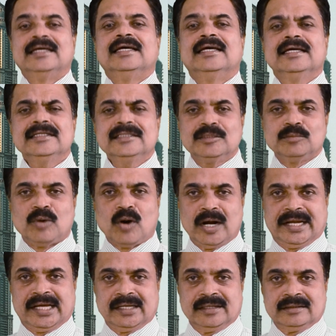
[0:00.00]
in the
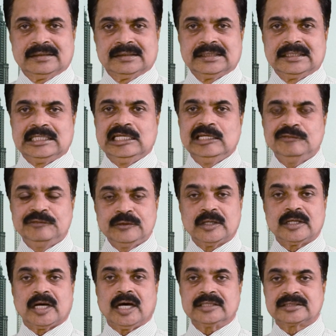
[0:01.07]
morning, if you are
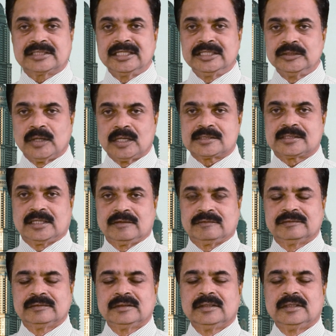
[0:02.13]
asking yourself
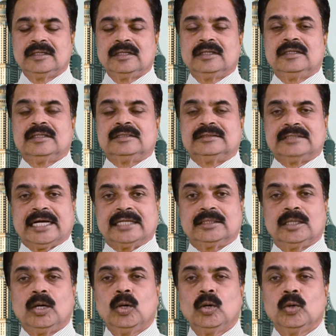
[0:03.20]
that,
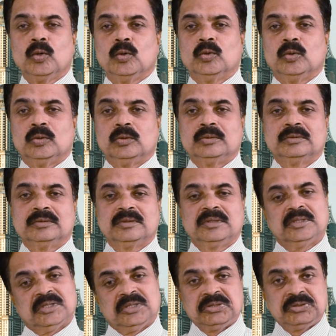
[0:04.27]
oh,
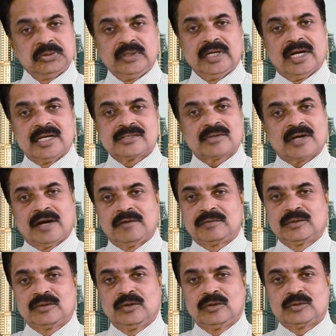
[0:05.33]
today also I have to
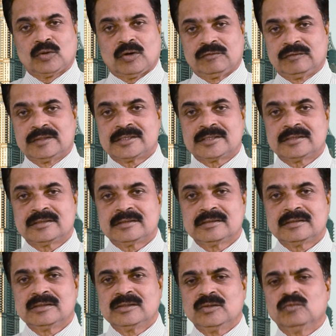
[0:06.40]
go to office,
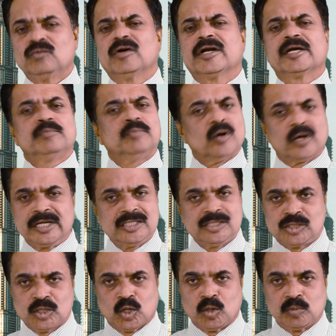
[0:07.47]
what a boring
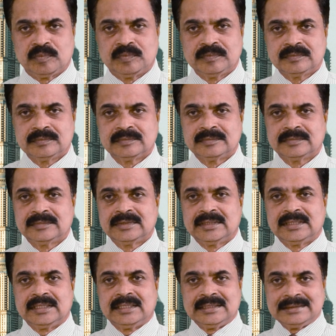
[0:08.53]
job,
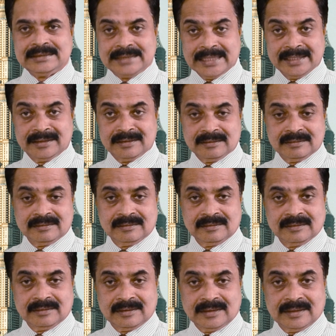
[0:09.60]
then
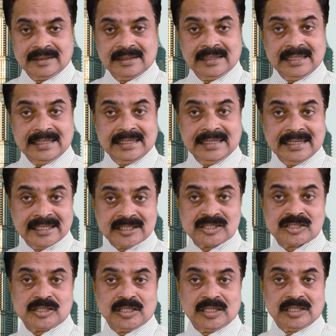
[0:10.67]
it's
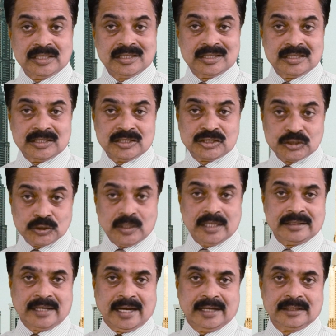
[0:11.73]
sure
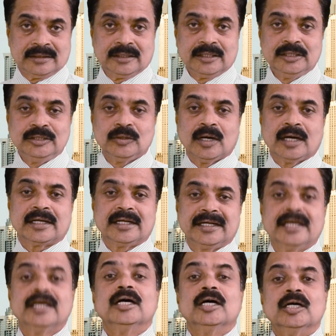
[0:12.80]
that you are in
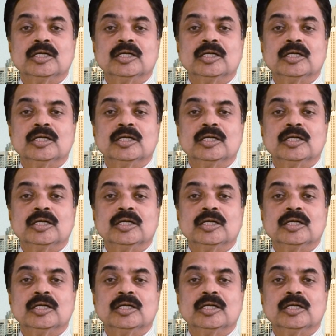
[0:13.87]
a